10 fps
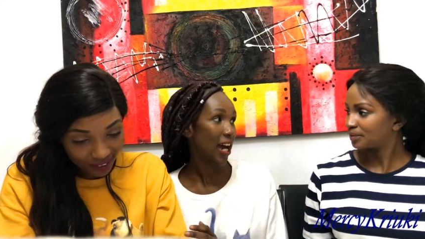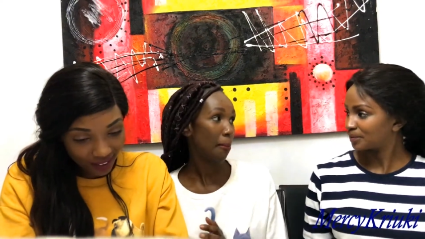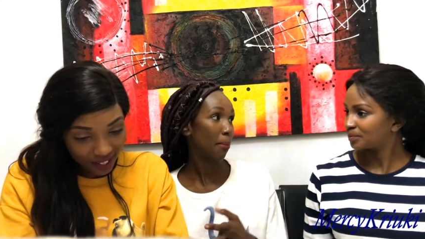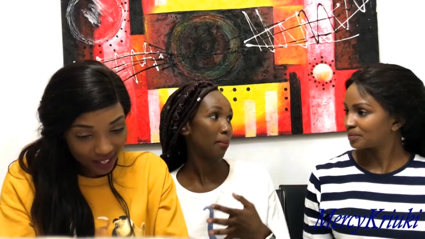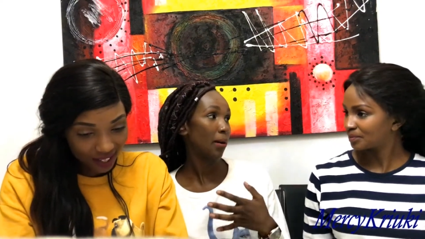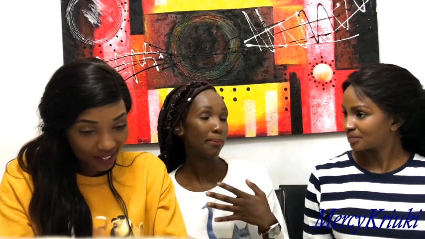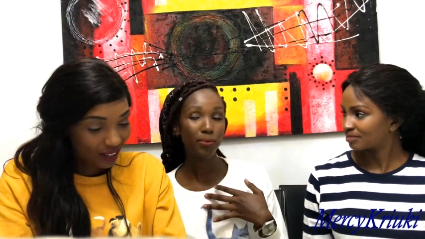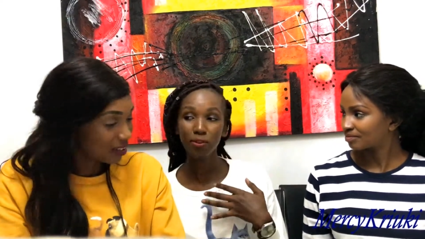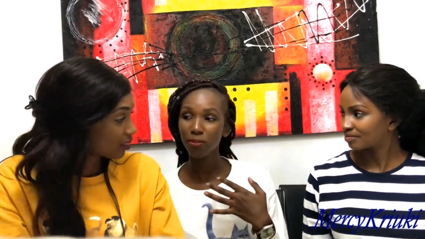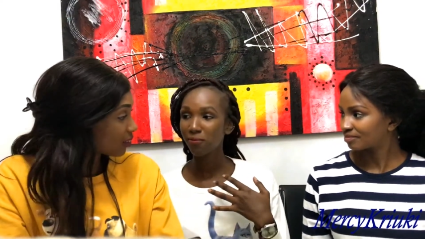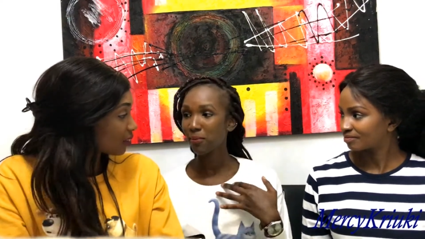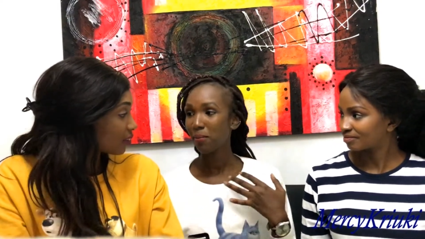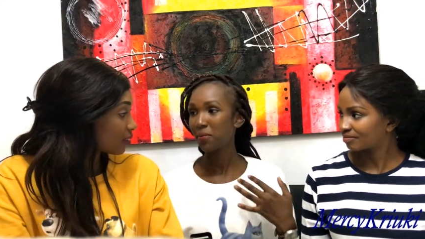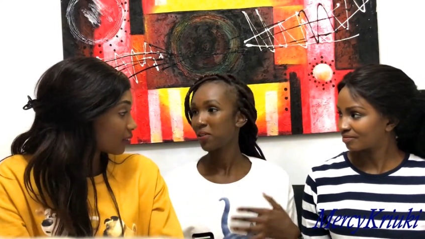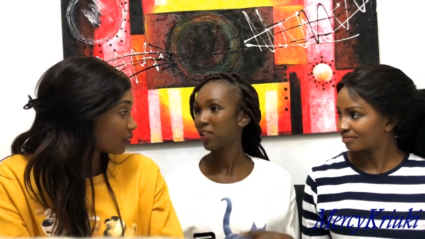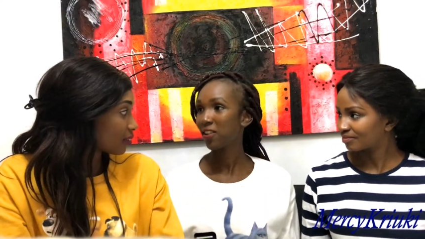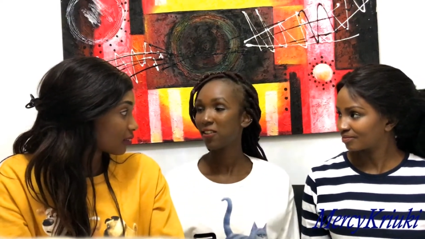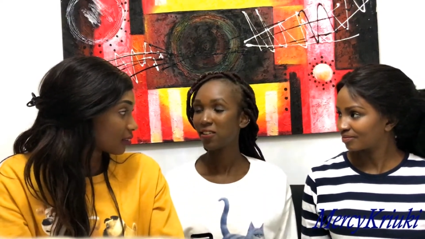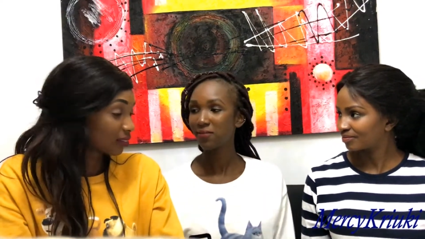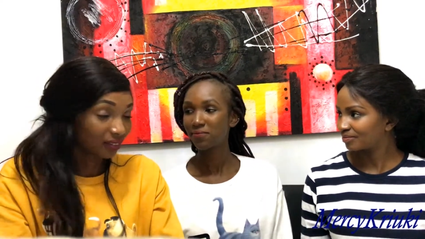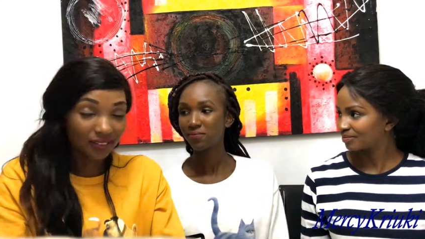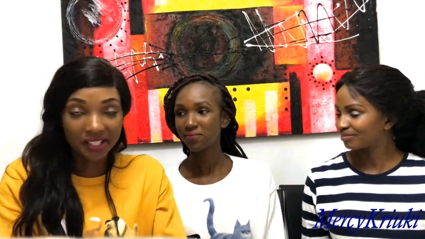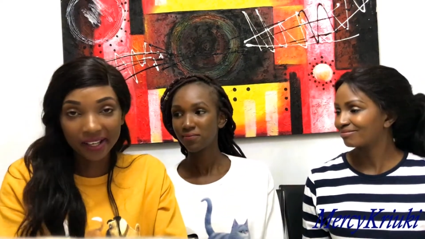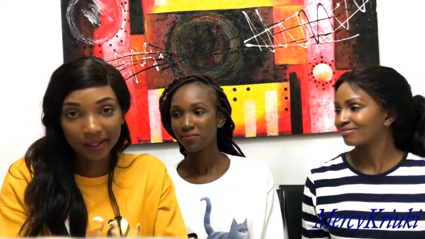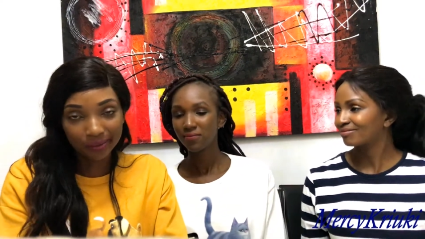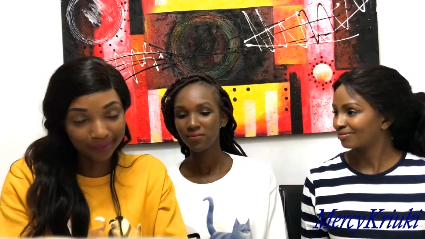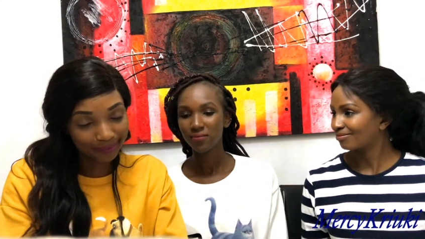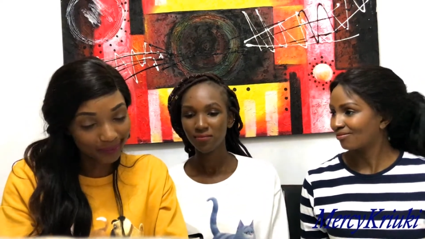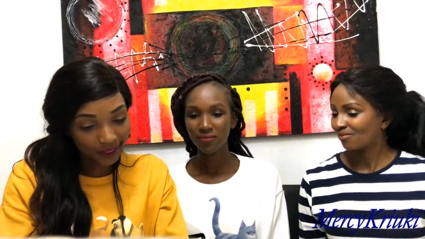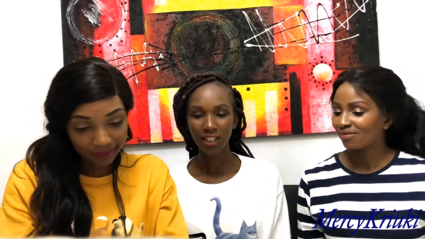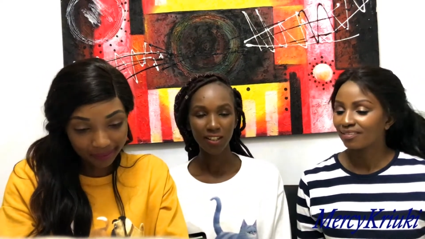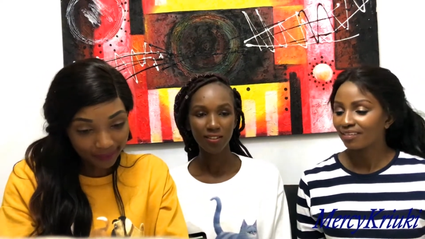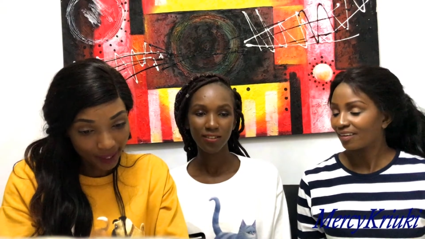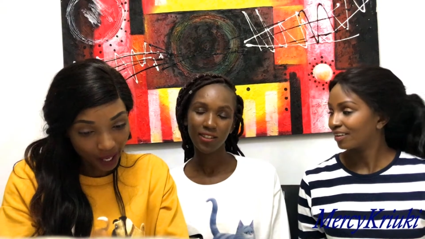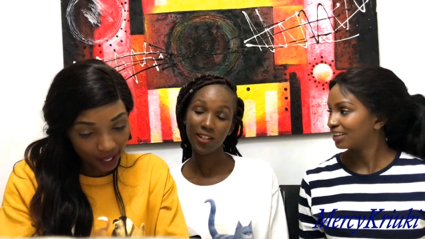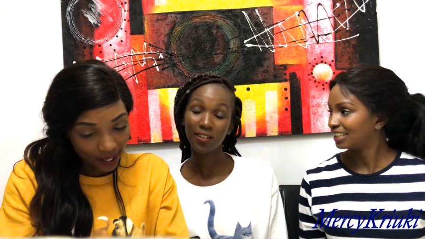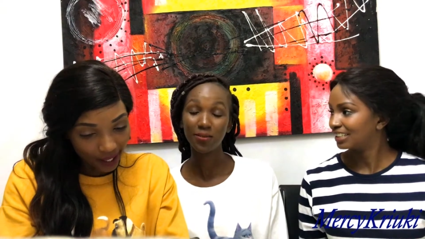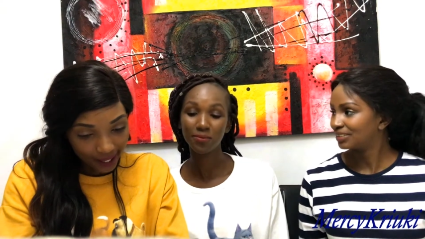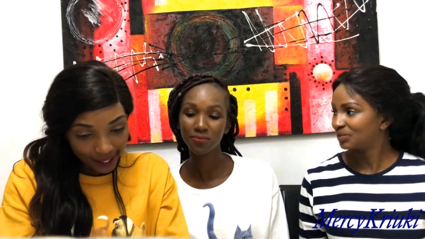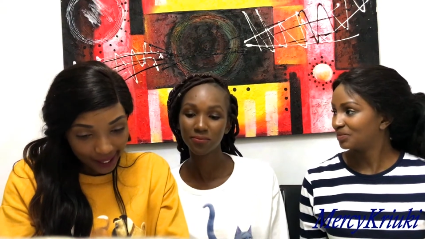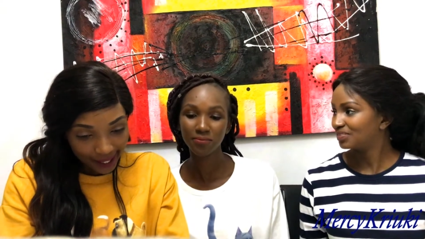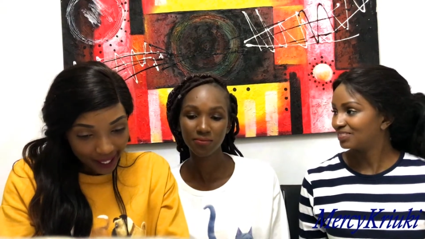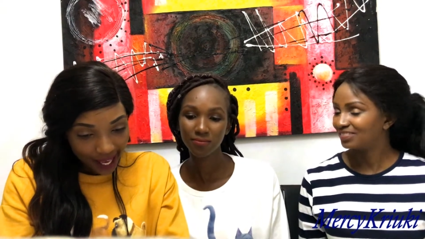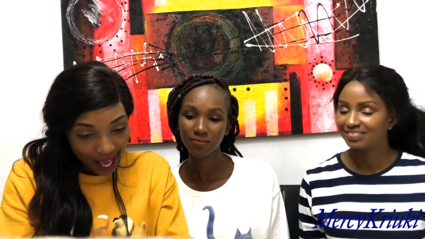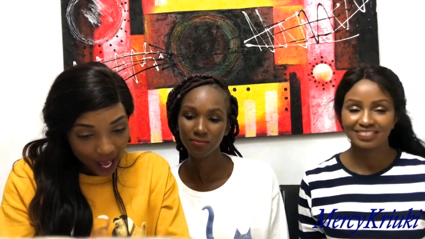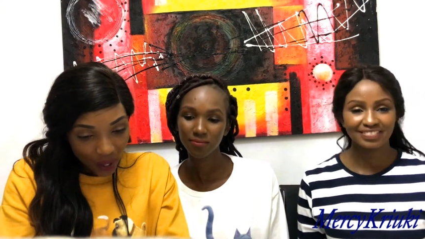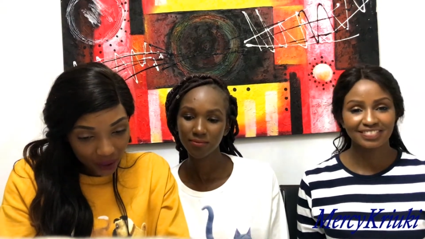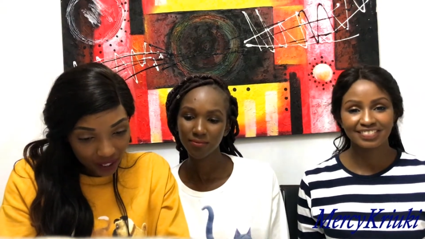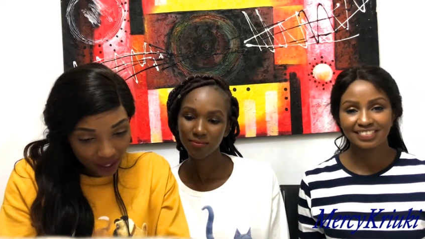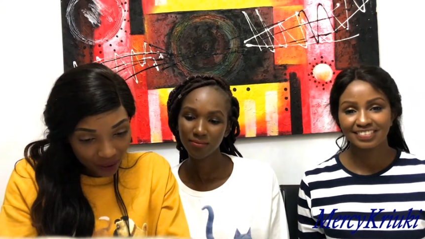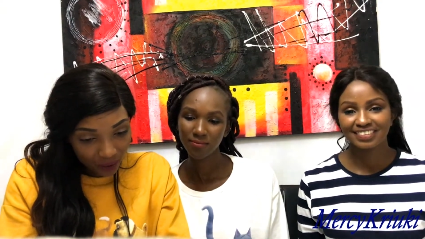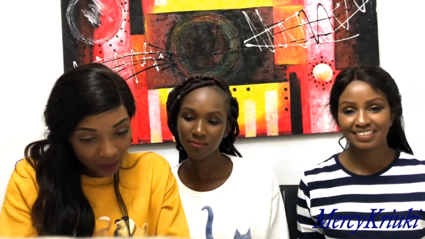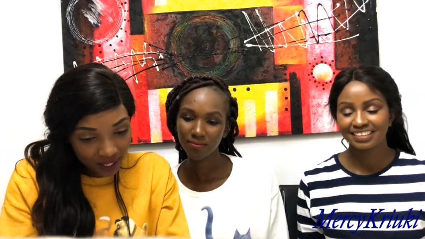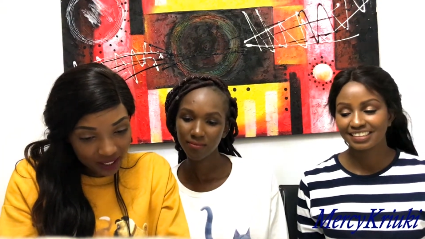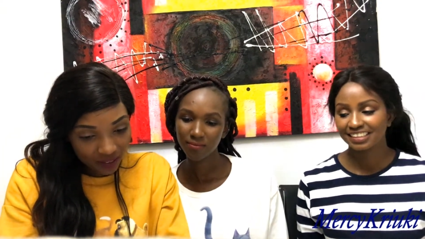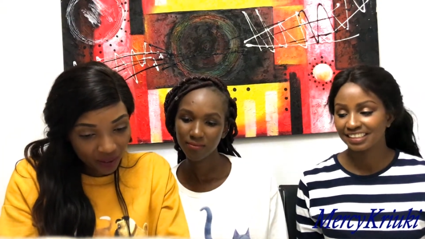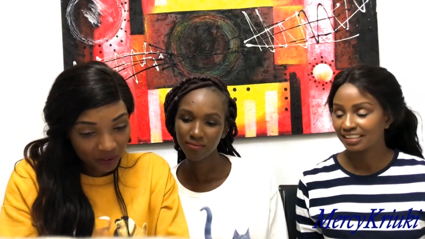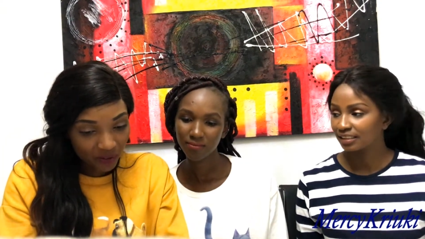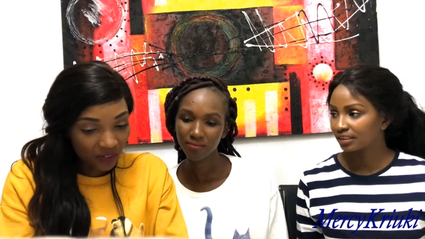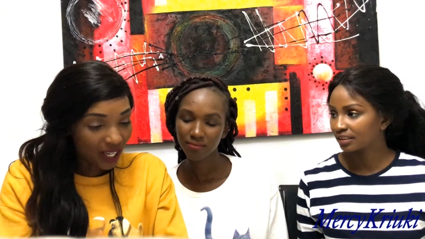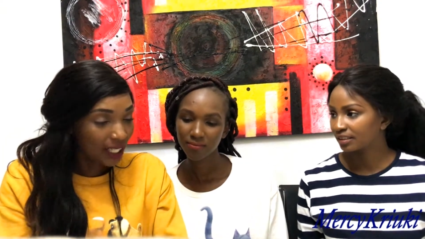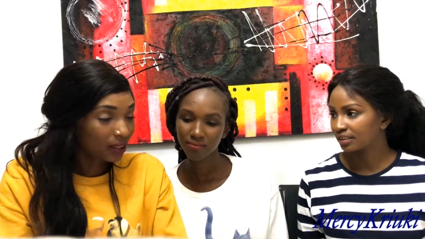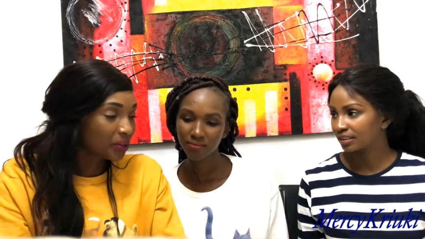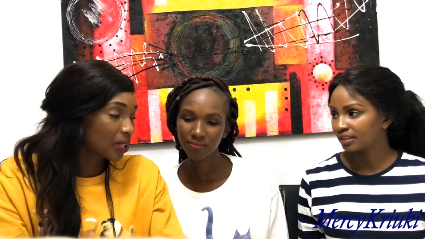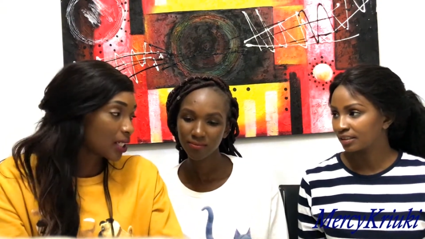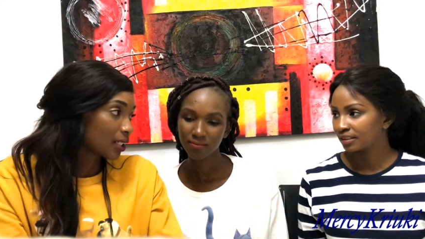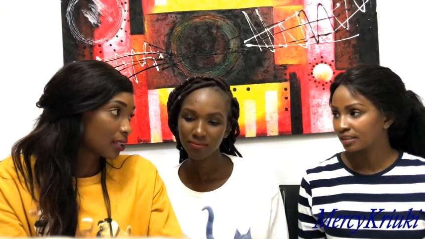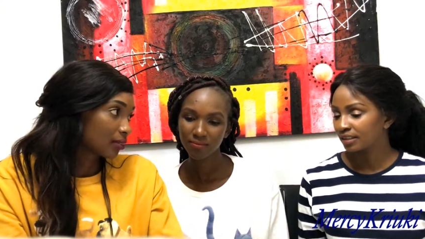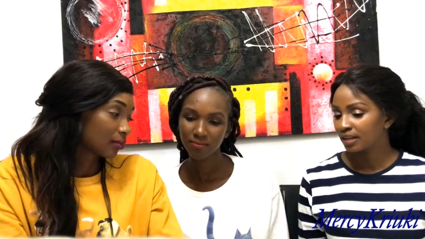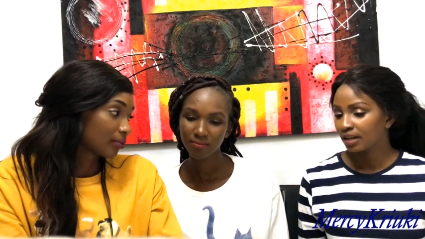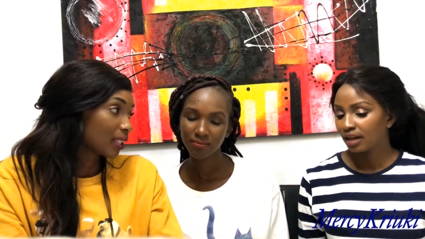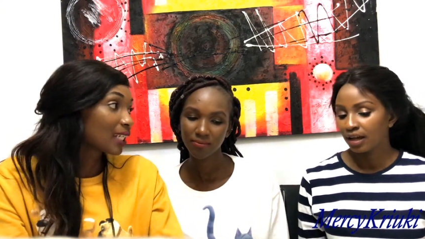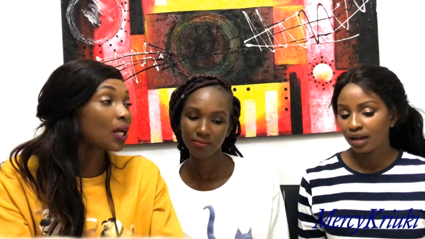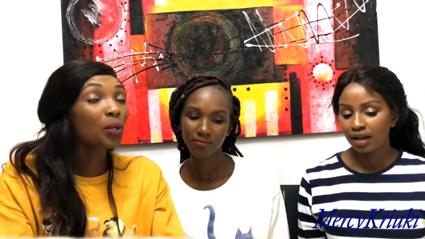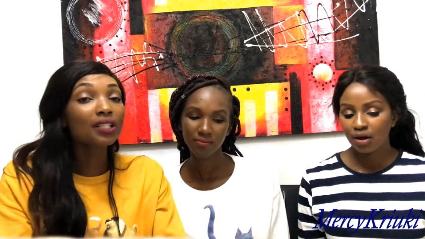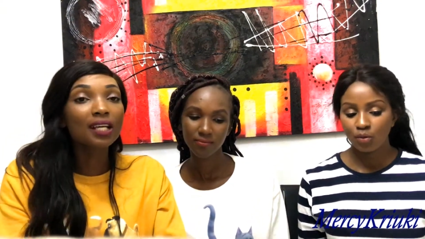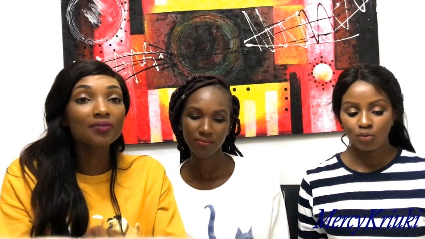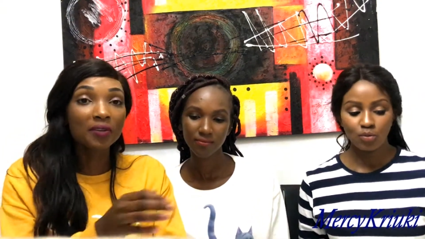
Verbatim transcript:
Speaker 1: I'm, I'm both of mom and dad.
Speaker 2: Yeah. Then yeah. Okay. What is your favorite drink? Claudia's